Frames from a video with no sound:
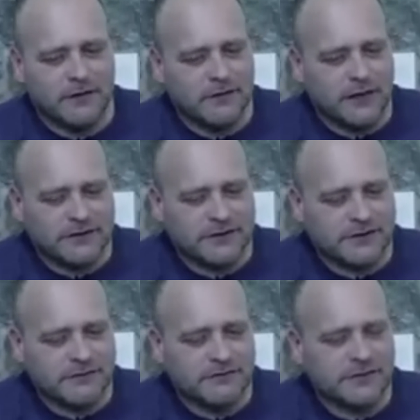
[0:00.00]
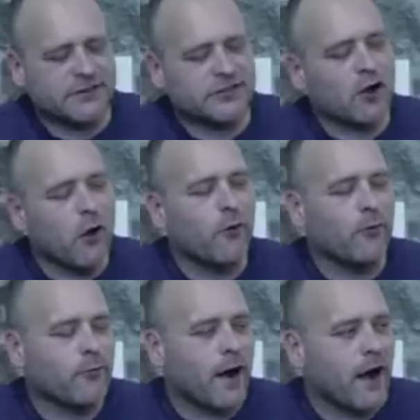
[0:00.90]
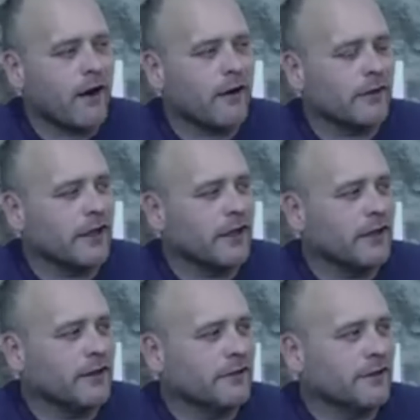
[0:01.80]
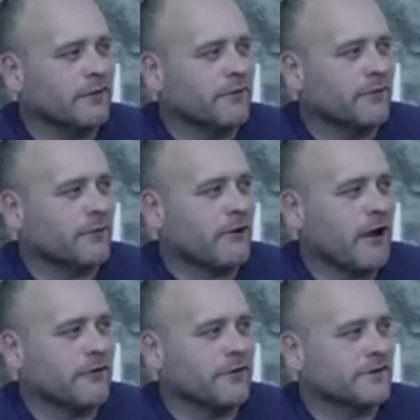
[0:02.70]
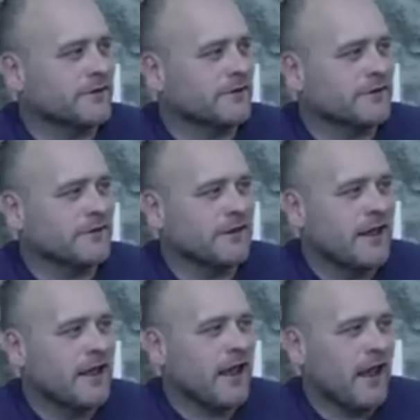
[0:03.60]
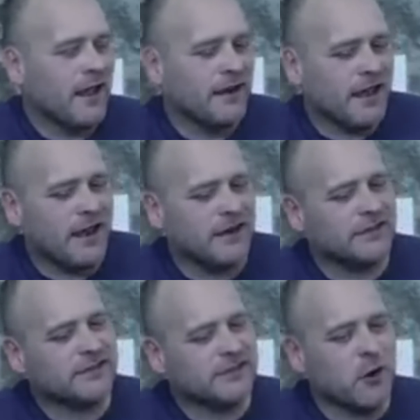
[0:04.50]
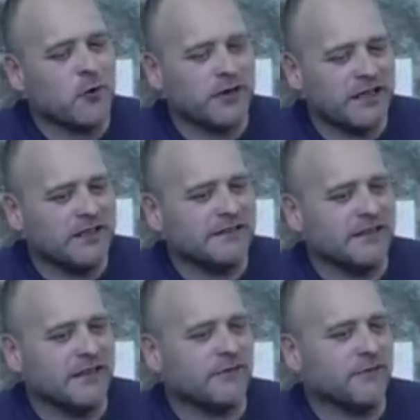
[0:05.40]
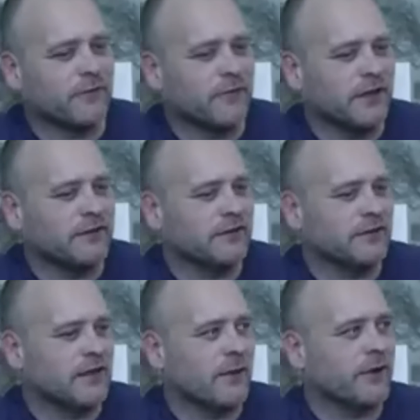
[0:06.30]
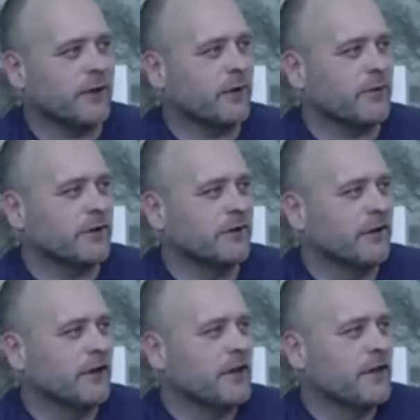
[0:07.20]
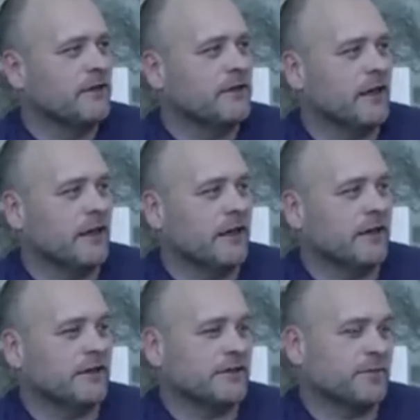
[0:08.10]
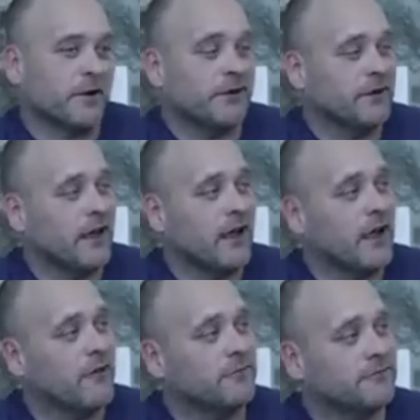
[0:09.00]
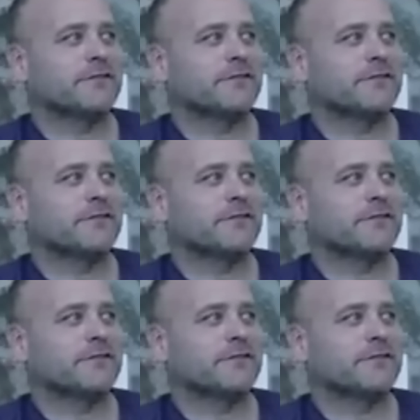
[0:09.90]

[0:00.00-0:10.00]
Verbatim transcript: is so rarely lived for the right reasons, and it's so easy for men to dominate women that it should probably die out.